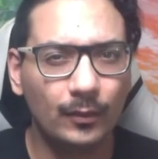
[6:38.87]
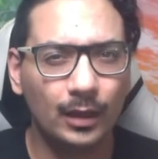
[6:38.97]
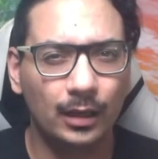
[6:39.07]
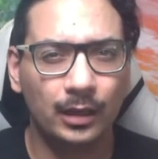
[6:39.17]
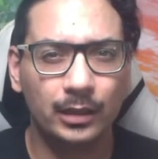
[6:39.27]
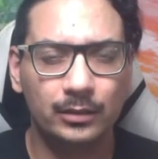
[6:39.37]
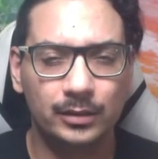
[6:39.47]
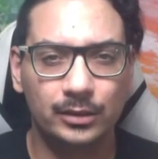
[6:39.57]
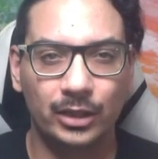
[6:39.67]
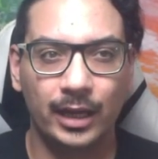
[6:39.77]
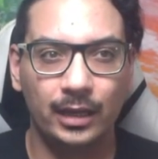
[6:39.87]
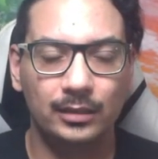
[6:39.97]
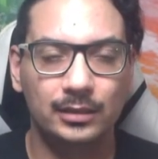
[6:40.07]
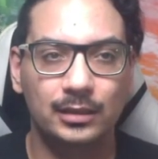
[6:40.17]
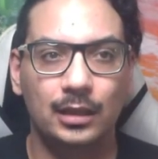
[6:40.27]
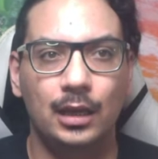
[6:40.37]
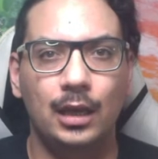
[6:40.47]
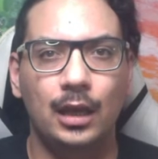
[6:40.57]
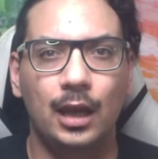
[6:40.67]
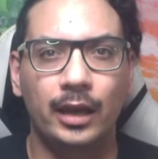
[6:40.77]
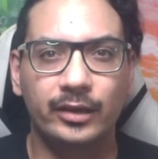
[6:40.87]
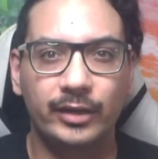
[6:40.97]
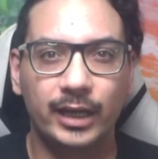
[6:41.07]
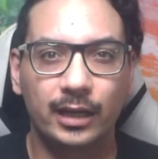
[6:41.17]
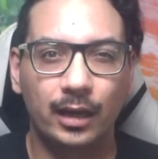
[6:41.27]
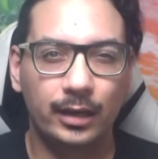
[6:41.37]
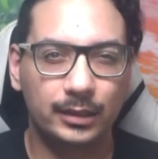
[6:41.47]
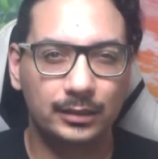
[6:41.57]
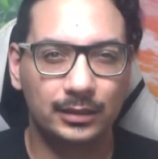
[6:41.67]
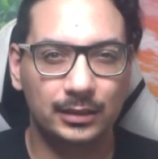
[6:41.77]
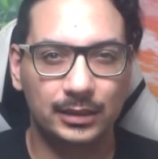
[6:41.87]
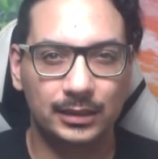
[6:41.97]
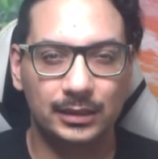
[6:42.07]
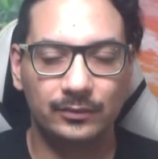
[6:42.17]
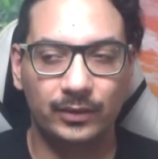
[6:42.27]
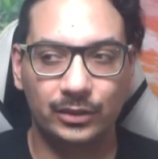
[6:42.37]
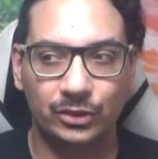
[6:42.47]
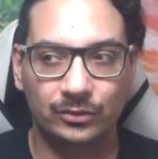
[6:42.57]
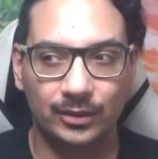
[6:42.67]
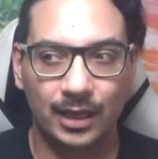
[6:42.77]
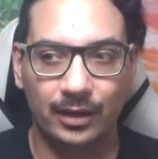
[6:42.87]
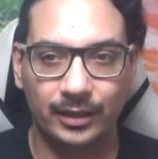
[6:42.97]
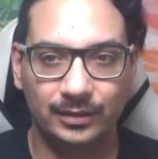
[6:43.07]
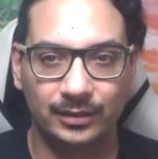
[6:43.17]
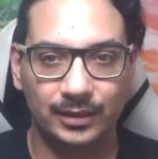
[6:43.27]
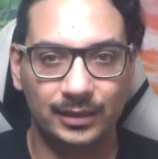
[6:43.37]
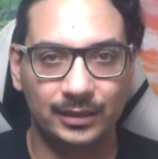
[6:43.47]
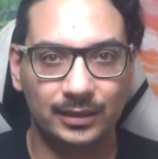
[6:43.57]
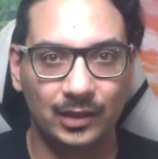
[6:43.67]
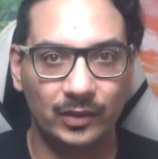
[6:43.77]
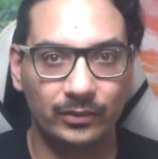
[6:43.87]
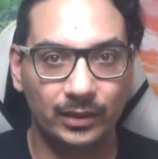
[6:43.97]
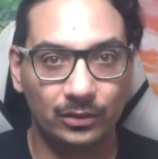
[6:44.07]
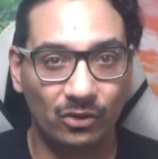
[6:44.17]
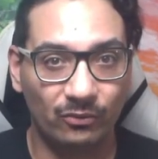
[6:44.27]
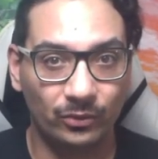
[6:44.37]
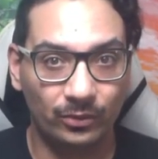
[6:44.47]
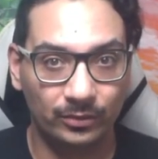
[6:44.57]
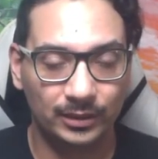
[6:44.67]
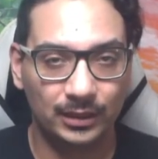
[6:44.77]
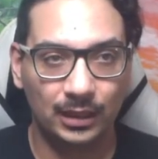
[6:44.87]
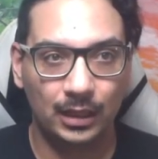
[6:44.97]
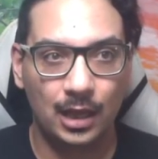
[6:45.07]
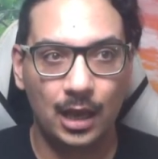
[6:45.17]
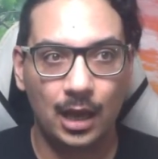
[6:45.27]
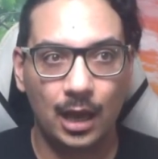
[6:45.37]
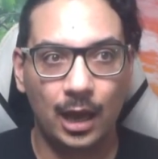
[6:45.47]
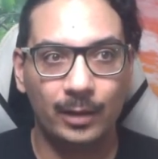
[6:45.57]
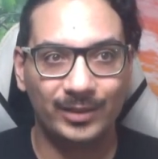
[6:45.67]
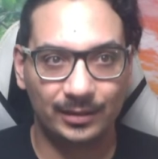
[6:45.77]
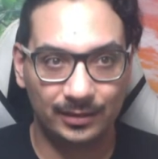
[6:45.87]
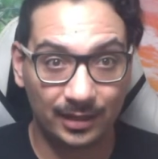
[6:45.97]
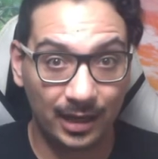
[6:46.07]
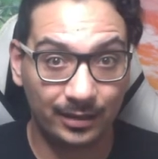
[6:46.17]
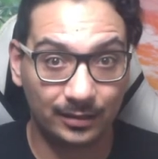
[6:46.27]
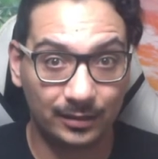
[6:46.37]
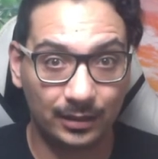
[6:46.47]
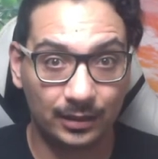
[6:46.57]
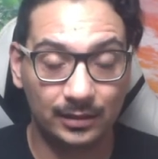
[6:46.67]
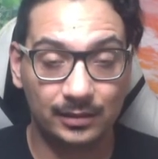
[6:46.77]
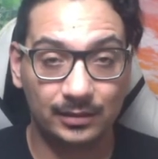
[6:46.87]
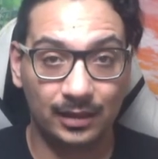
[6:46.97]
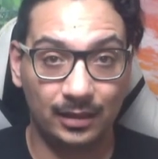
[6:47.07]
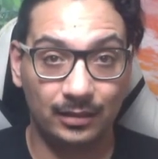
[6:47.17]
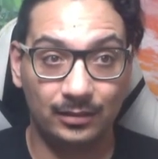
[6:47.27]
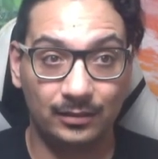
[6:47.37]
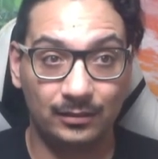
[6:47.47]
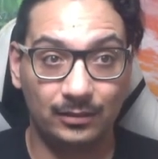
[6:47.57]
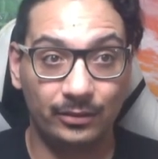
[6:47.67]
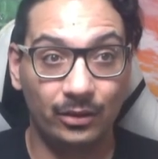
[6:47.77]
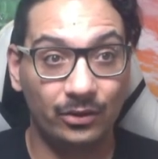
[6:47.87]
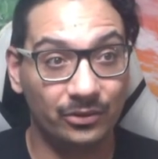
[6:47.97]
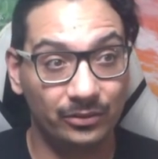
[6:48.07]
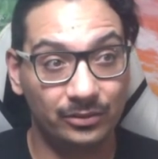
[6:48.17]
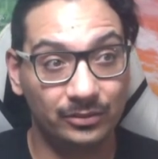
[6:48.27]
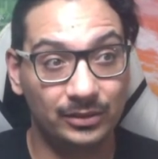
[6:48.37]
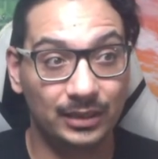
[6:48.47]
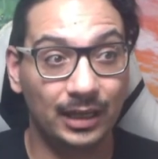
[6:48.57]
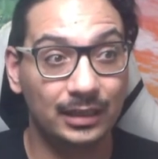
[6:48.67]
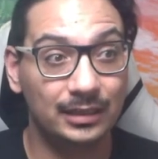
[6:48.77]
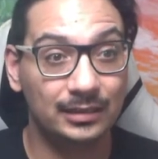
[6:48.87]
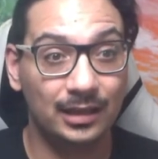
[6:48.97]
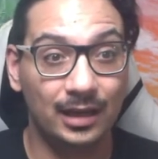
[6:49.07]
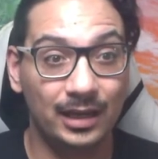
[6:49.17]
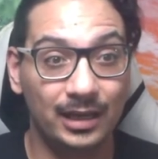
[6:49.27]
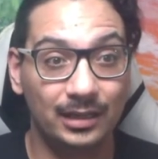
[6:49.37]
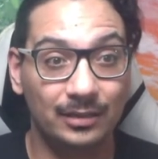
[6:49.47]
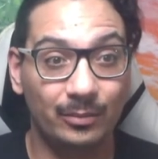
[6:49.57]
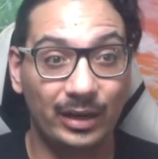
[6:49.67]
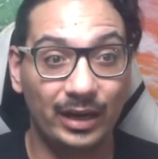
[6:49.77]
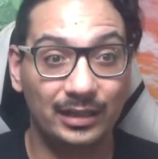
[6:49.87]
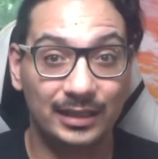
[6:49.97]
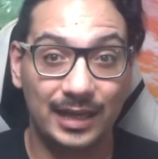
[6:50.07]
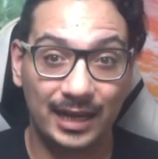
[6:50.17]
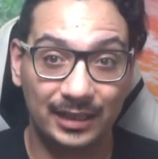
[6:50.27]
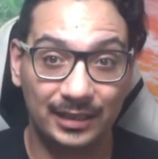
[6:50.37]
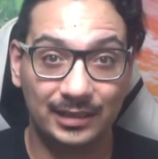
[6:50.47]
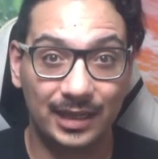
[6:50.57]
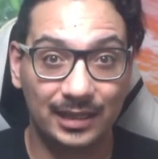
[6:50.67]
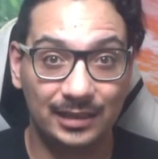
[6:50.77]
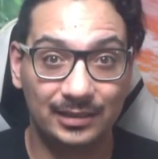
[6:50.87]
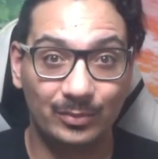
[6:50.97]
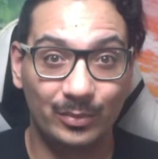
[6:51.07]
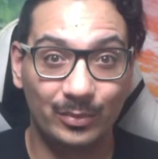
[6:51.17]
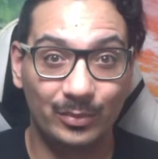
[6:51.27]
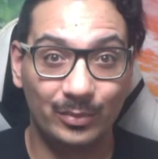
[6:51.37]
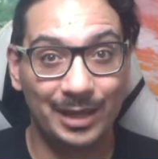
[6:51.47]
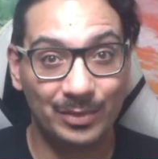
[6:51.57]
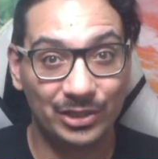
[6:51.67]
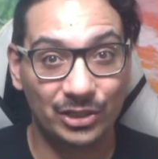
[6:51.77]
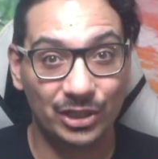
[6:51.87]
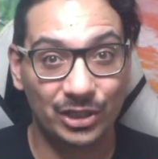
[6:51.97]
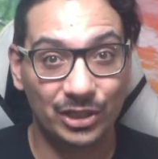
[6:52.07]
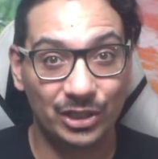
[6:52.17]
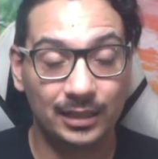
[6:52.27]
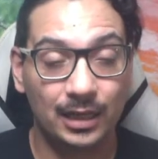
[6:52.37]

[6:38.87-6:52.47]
I illustrate. I create characters, fictional characters, graphic novels. I'm a designer. I design logos, I design brand identities, brand images.